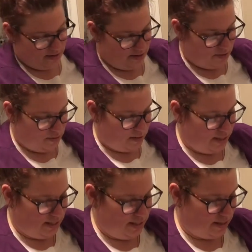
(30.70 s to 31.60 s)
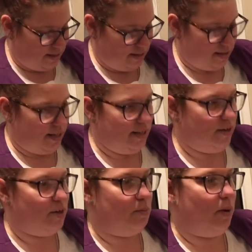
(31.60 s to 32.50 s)
No idea. I didn't
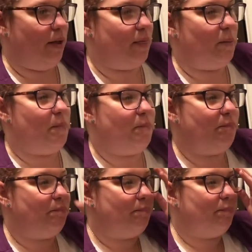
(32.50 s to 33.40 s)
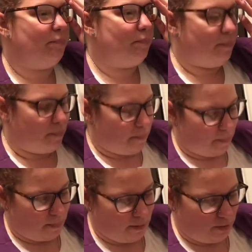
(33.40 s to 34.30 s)
know you bought them. Yeah.
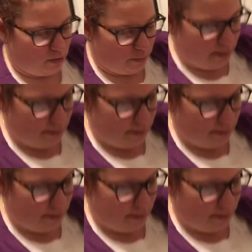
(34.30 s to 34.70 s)
Do we